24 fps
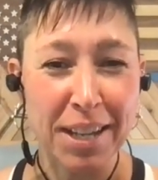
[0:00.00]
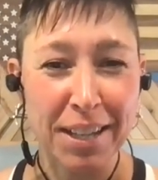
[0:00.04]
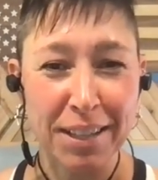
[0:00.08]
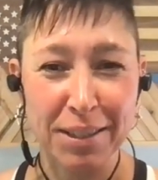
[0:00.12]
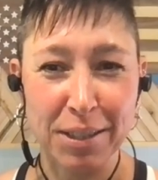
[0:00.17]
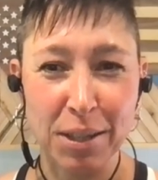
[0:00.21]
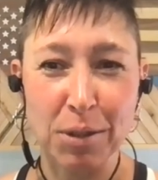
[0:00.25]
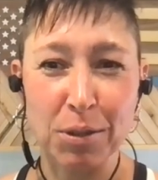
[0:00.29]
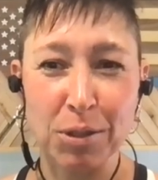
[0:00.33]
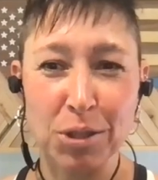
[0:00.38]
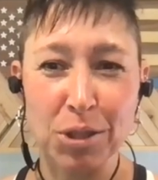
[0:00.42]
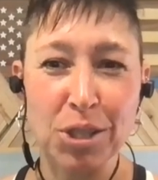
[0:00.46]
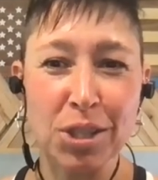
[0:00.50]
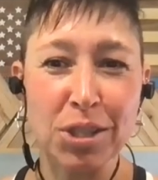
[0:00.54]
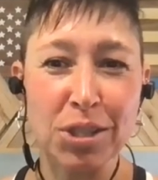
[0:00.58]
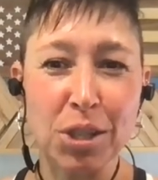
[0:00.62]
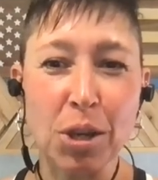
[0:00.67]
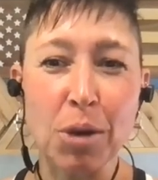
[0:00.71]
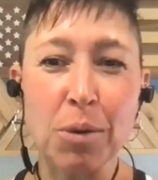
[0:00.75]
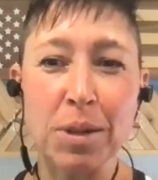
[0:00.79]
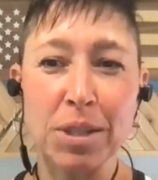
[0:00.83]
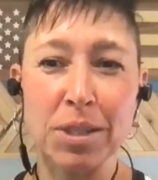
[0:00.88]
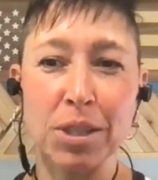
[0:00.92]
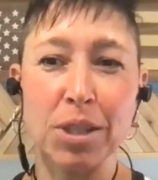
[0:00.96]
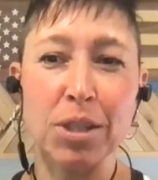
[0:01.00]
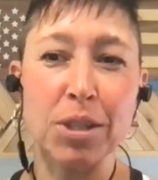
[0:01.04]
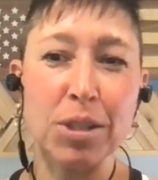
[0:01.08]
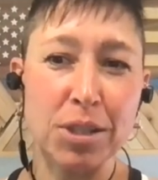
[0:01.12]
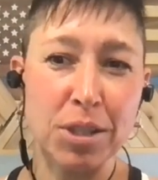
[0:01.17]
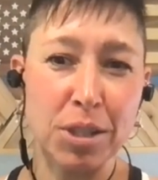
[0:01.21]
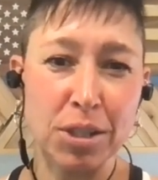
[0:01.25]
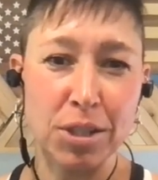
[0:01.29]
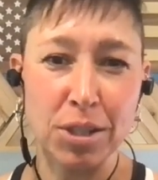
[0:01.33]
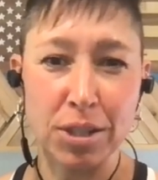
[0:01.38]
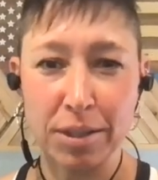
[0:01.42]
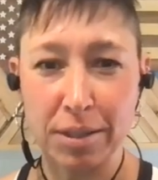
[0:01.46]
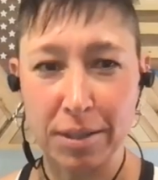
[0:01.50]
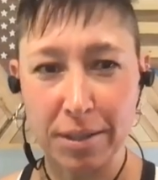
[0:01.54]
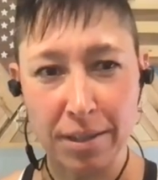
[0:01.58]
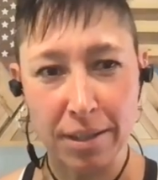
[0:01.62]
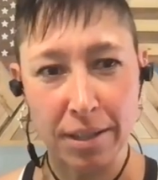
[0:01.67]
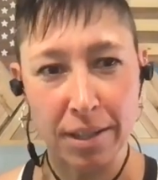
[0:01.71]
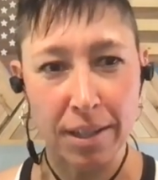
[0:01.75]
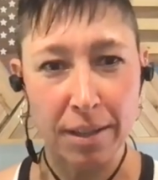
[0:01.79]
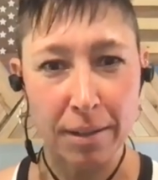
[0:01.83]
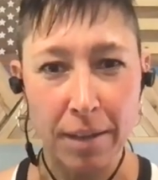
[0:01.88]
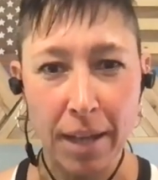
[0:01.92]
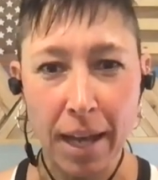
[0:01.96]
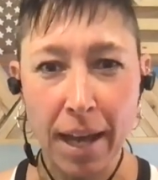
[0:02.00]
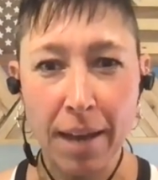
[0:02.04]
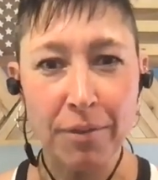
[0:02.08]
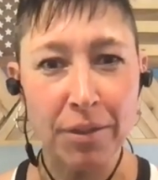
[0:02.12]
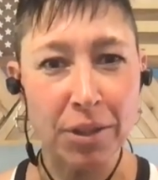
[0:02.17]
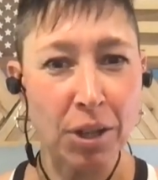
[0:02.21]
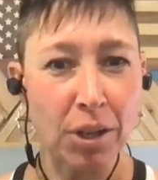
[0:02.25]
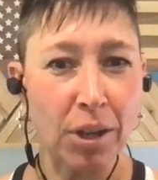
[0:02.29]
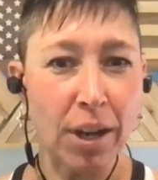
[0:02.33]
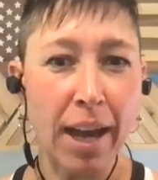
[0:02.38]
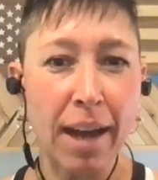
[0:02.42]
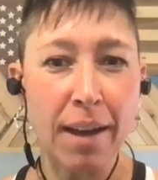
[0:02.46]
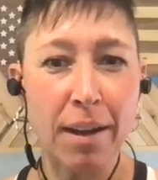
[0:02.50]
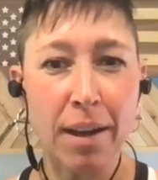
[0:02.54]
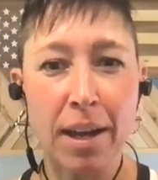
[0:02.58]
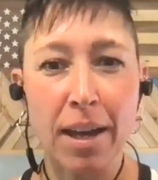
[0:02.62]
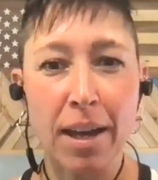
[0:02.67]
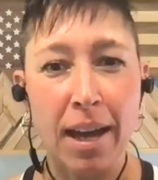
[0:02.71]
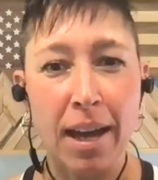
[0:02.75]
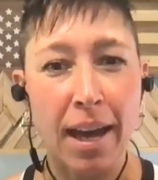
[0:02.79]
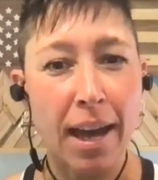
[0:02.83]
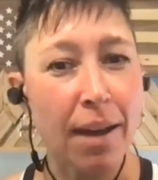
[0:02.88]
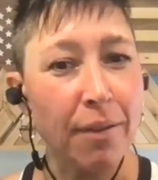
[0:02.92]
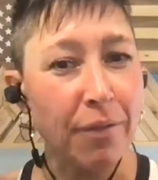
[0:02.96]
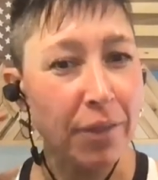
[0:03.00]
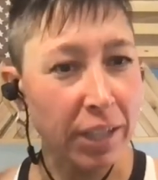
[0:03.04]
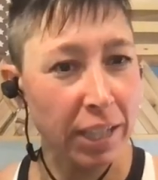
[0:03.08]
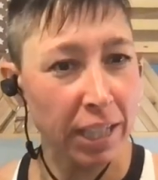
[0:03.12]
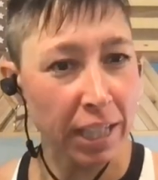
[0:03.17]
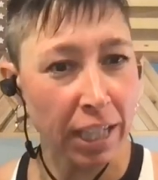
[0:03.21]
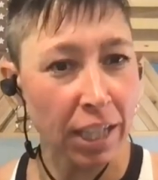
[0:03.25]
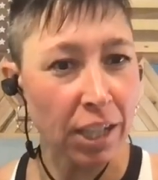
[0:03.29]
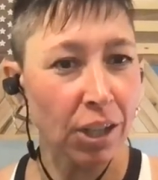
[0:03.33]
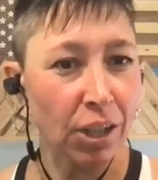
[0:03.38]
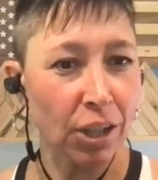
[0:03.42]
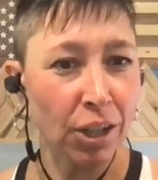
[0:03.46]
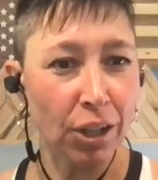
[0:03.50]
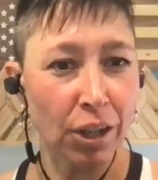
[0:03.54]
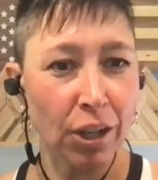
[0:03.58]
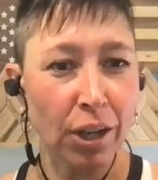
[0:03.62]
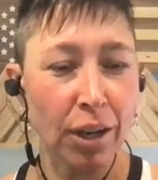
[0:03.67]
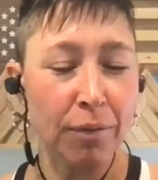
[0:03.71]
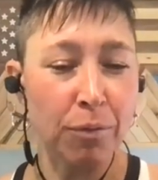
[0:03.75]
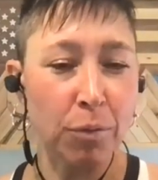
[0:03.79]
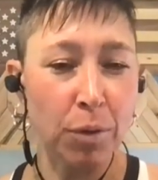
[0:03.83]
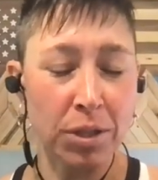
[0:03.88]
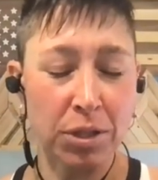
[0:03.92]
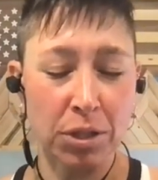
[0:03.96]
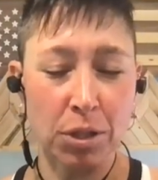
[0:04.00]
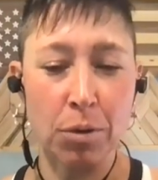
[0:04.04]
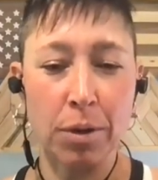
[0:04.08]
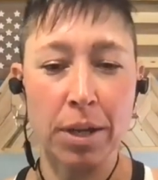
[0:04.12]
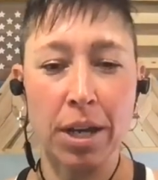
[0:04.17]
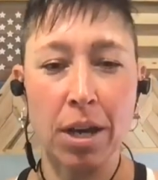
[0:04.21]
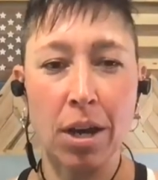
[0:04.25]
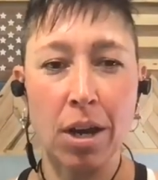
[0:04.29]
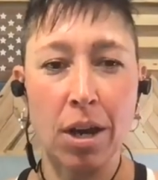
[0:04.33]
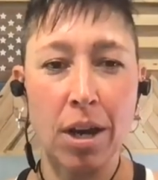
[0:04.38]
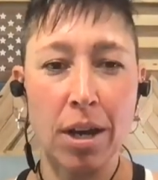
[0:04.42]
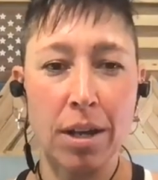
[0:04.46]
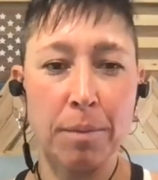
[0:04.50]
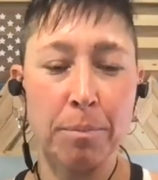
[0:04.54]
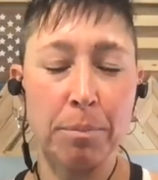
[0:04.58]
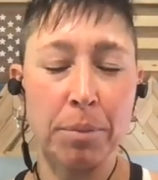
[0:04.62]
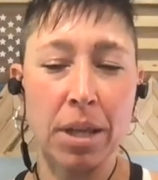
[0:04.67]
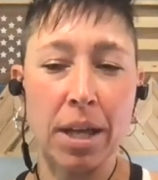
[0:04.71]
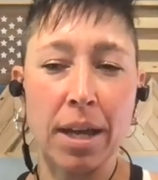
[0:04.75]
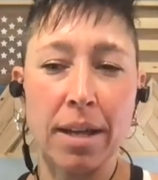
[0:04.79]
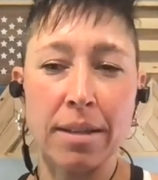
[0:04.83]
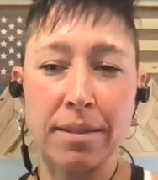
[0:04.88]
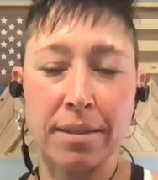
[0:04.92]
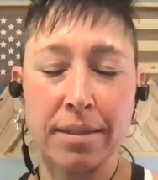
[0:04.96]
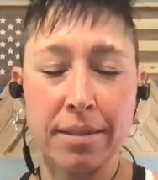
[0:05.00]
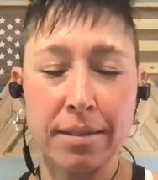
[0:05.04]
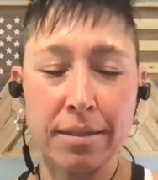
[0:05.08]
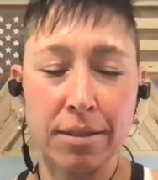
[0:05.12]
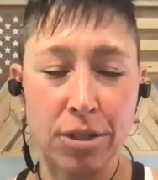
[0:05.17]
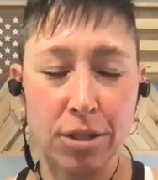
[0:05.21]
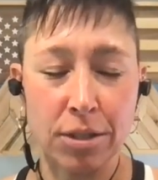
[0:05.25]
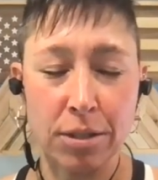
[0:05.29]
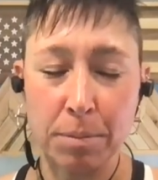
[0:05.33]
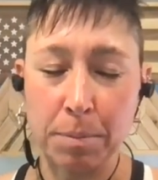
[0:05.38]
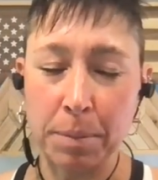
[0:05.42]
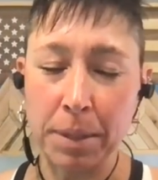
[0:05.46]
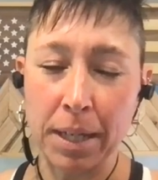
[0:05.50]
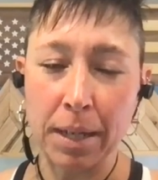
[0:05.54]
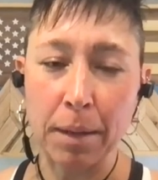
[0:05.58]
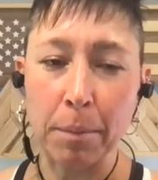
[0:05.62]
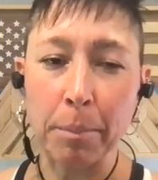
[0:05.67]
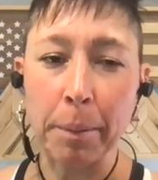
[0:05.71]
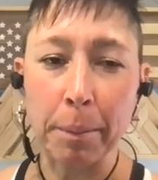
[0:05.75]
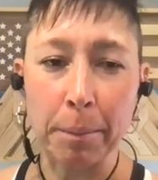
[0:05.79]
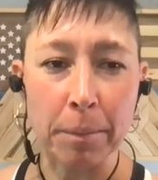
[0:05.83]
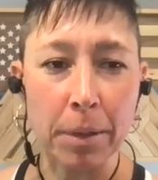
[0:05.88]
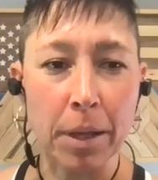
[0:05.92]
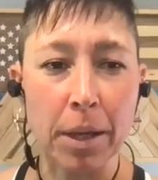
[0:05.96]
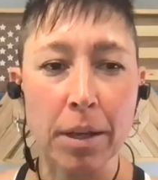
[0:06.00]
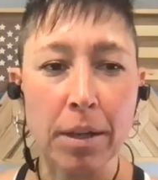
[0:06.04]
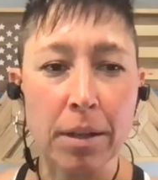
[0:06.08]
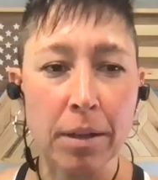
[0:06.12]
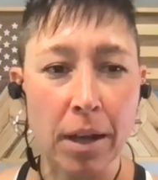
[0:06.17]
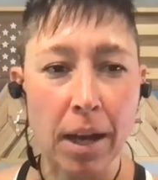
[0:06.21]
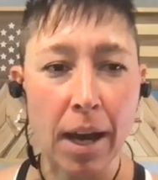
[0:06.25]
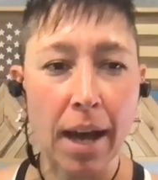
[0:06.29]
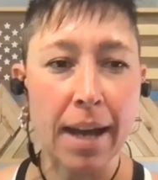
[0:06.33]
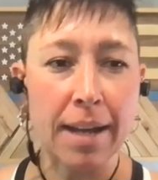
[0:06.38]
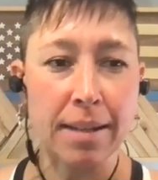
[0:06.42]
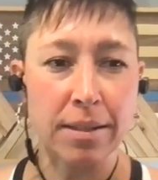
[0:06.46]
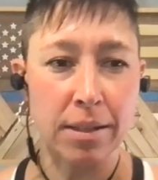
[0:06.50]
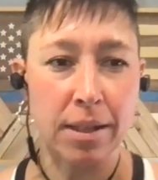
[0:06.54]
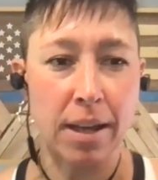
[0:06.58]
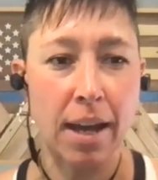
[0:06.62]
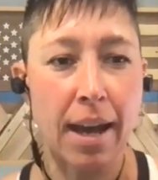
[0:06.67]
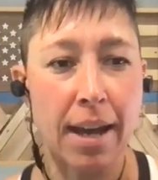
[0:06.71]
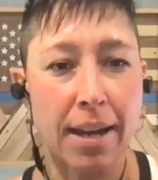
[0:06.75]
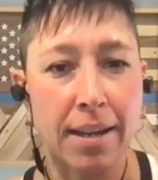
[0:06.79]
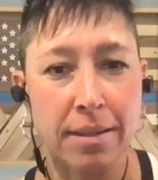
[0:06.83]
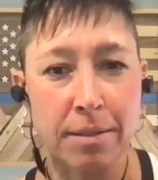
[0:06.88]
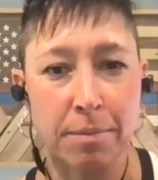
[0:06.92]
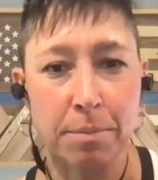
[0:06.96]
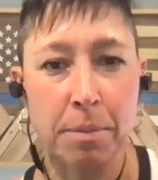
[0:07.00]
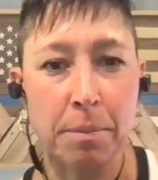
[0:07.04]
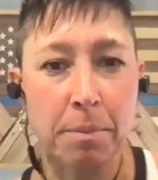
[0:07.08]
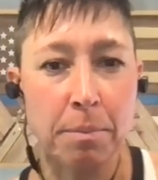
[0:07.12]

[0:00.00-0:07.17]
So it's just always good to just have your, have a hear of what's going on, plus just being uh, eyes eyes